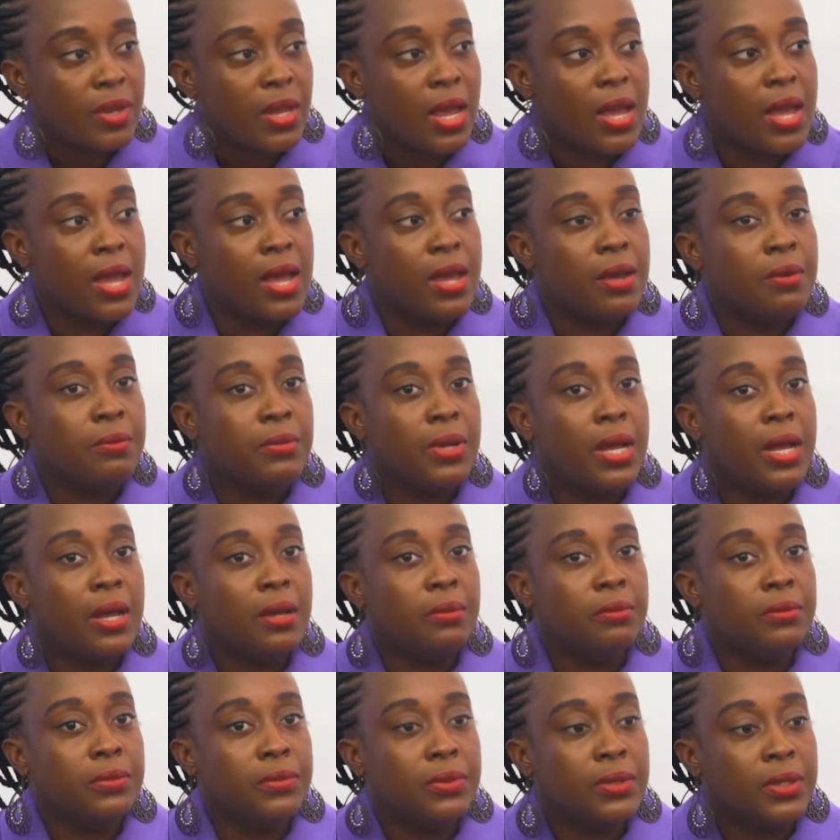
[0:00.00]

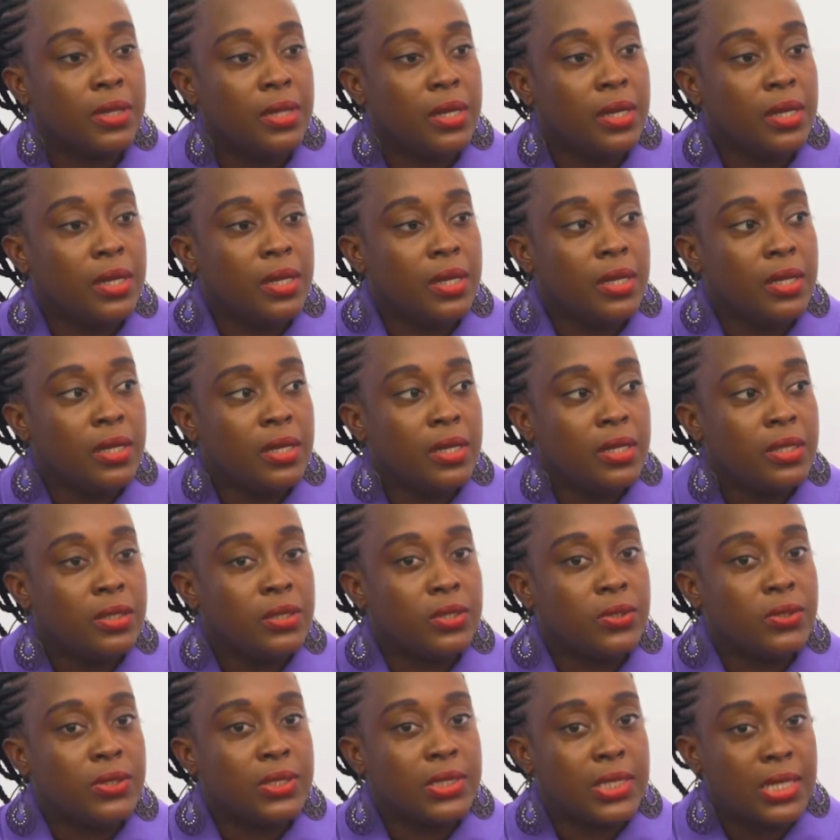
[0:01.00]
to
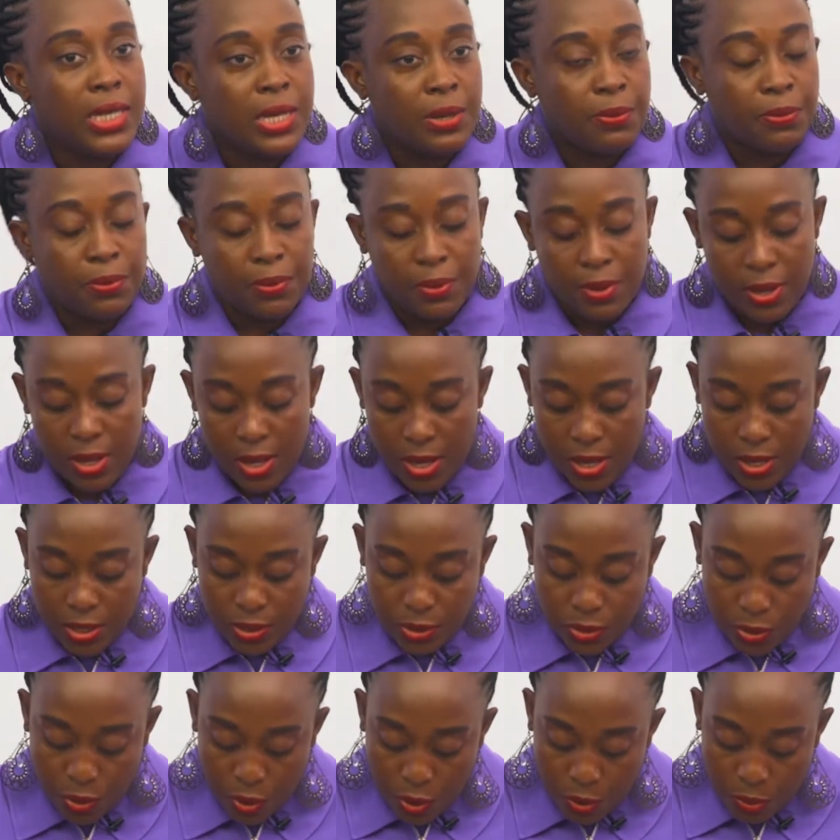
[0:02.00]
sleep.
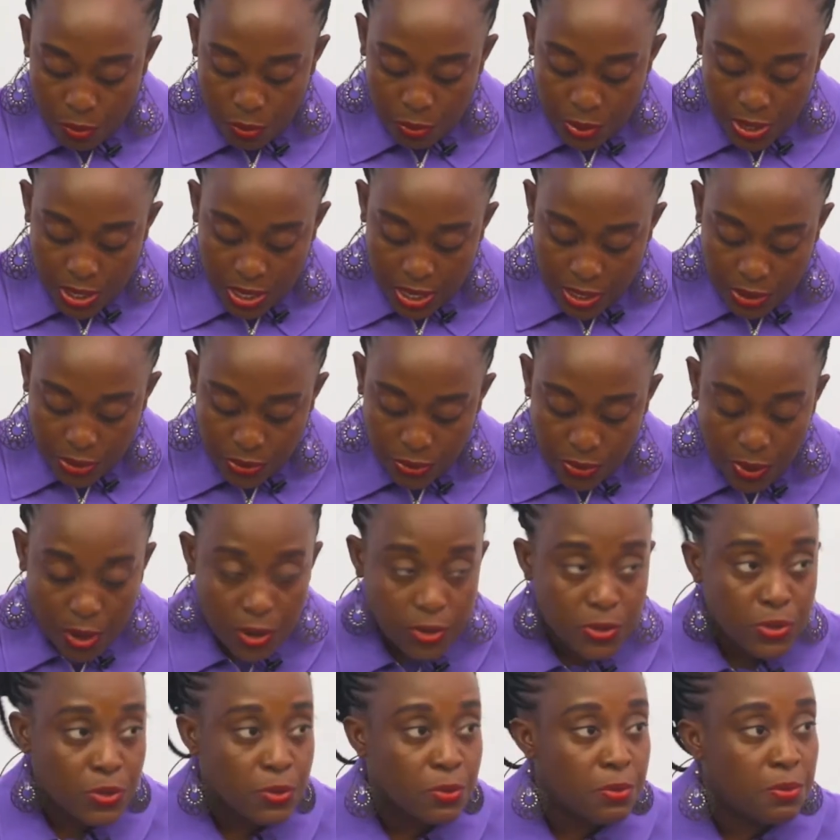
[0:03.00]
So we need to
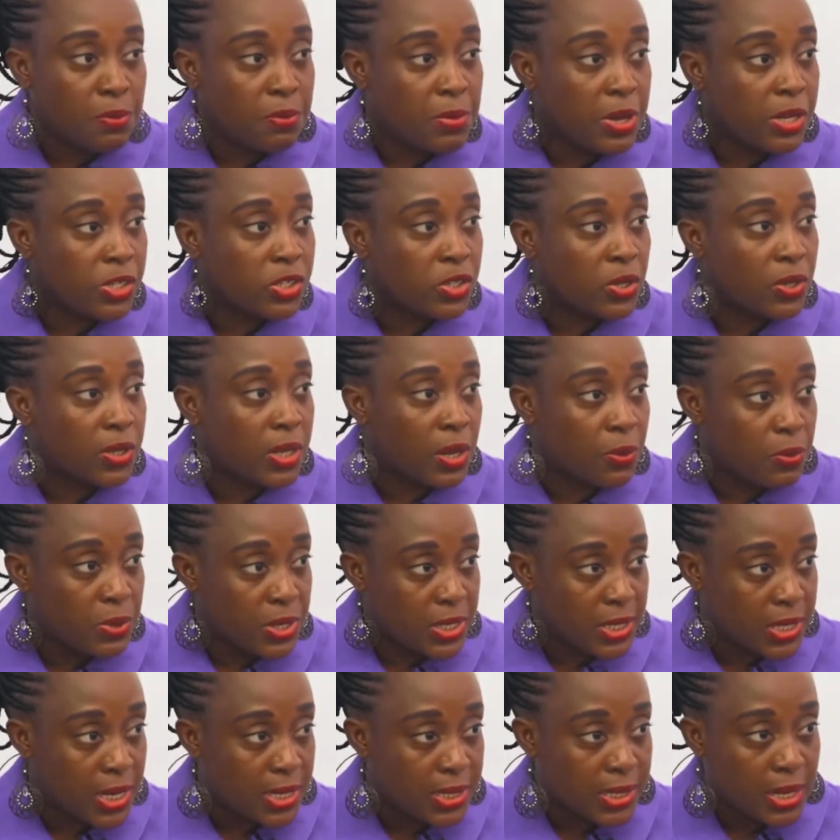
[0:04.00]
also make sure that we
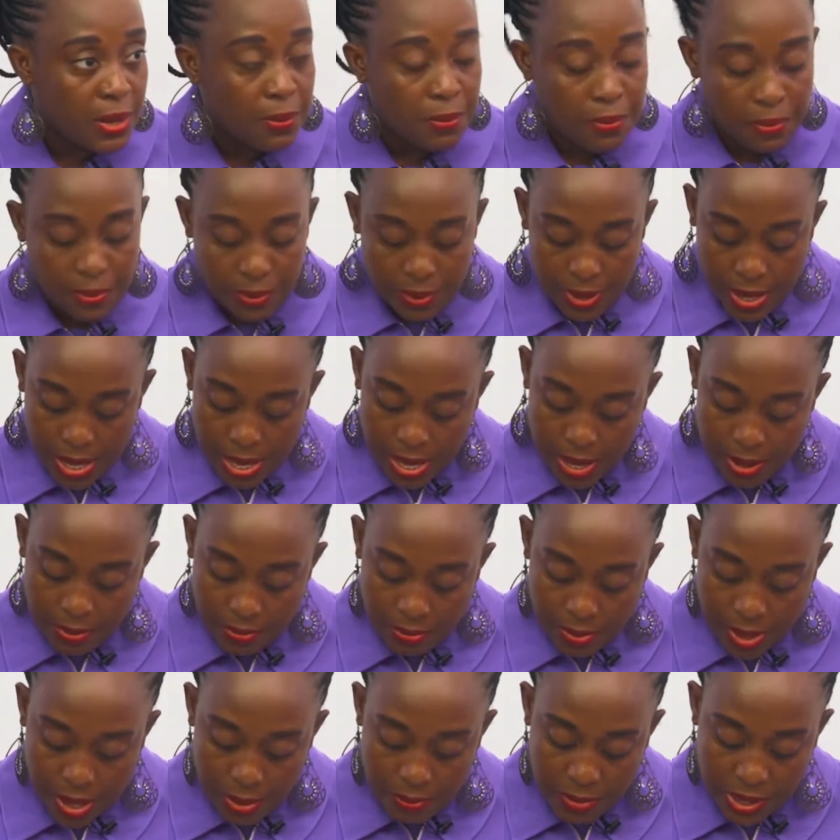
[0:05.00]
set up
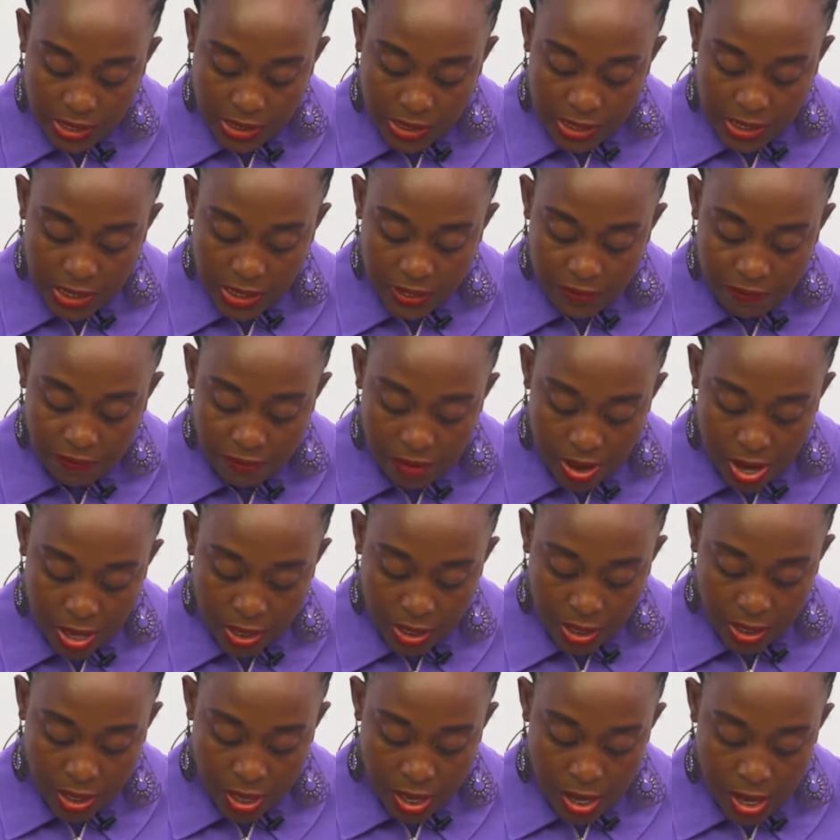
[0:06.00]
emergency
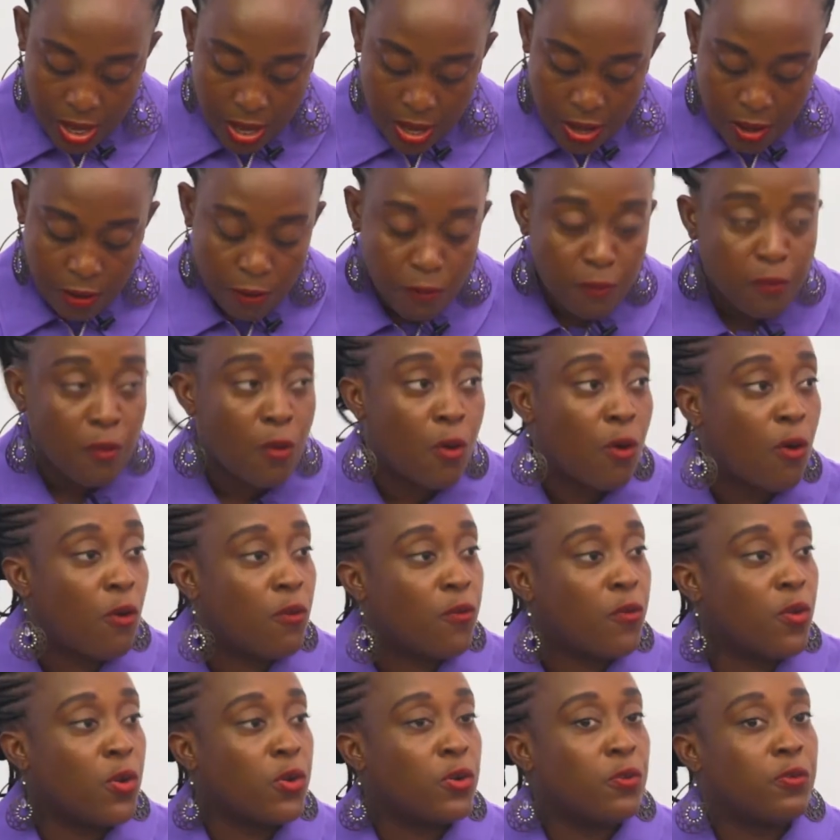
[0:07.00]
fund for
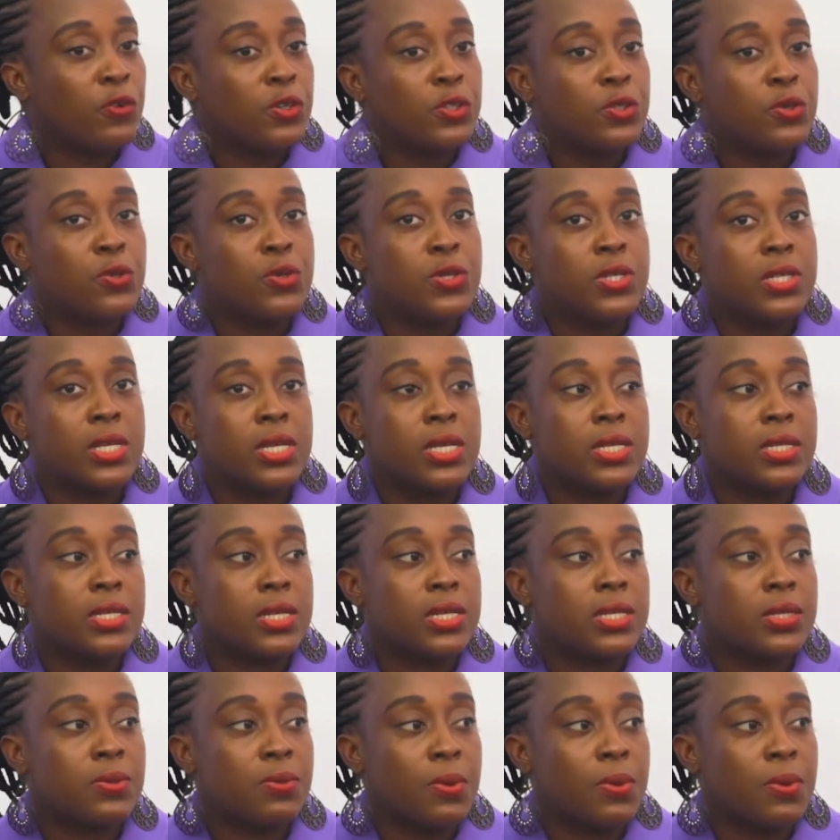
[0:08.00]
those things as